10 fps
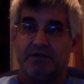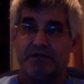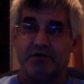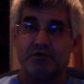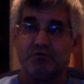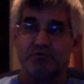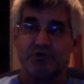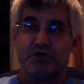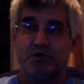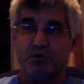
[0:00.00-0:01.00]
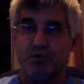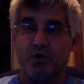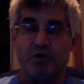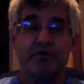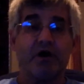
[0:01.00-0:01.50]
those who
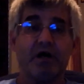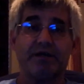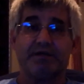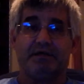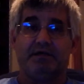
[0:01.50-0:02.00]
are not